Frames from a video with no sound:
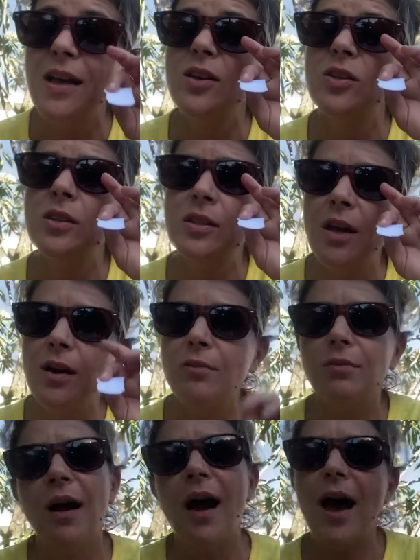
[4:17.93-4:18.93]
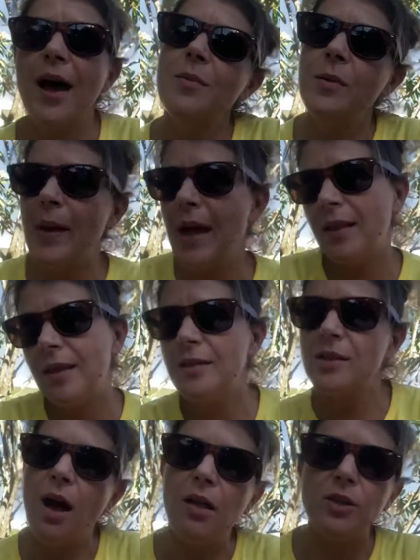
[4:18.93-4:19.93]
So I'm a
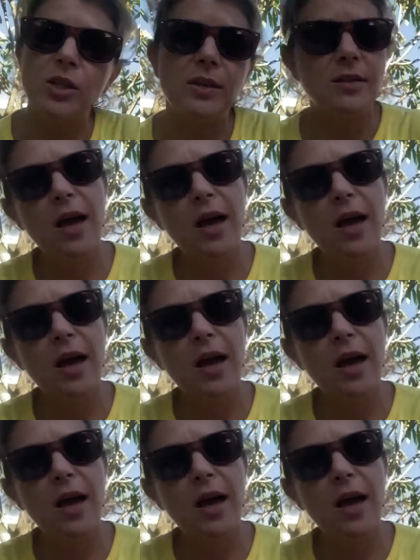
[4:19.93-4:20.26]
paleontologist,